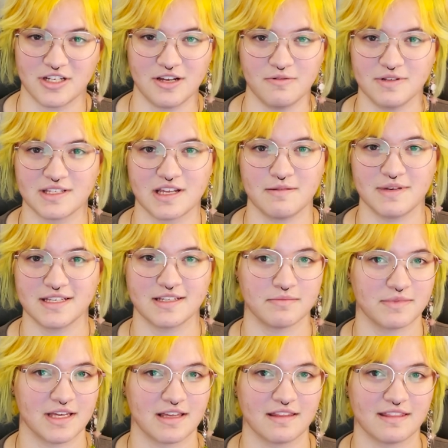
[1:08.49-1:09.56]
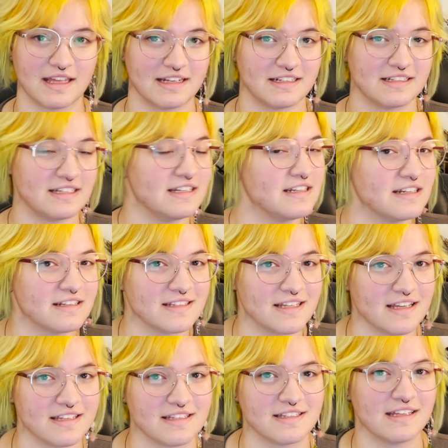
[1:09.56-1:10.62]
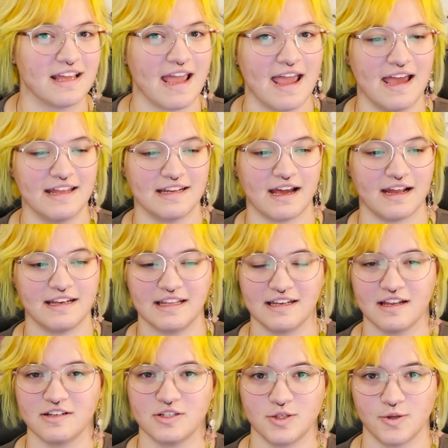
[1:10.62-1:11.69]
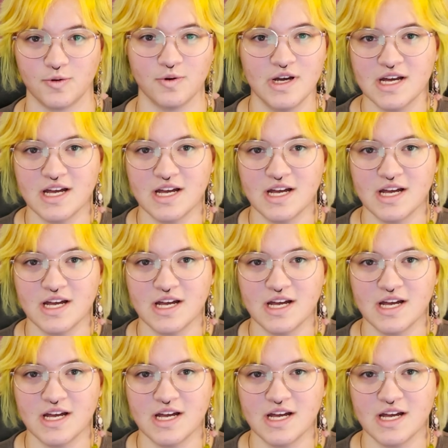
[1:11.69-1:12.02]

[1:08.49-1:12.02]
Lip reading: It was going to be something that didn't exist and I needed to